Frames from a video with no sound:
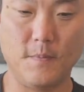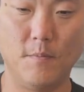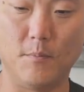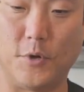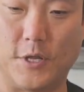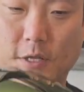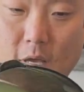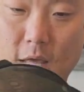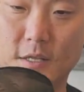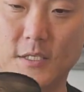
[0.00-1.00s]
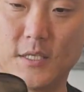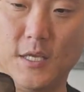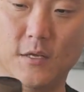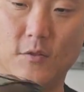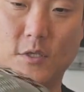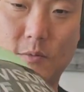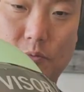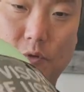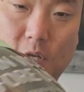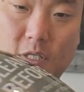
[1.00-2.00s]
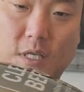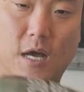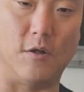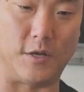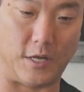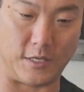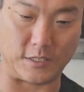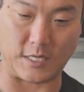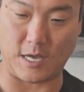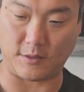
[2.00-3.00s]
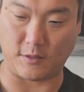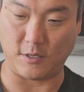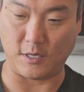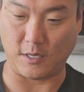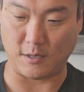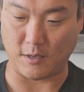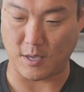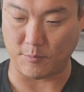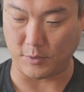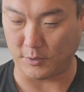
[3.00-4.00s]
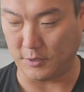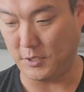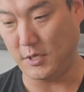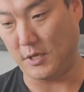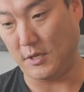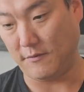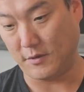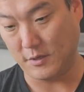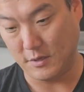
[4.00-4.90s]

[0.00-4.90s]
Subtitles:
But yeah, this thing looks pretty solid, and it's got the, I believe,